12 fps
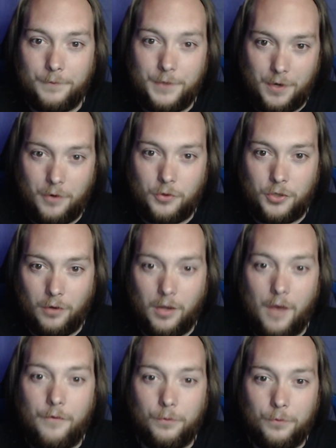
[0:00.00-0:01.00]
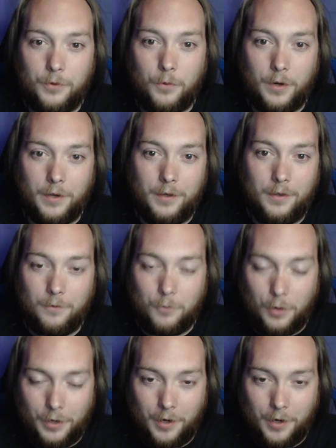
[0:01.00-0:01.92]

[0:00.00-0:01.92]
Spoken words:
So show love to one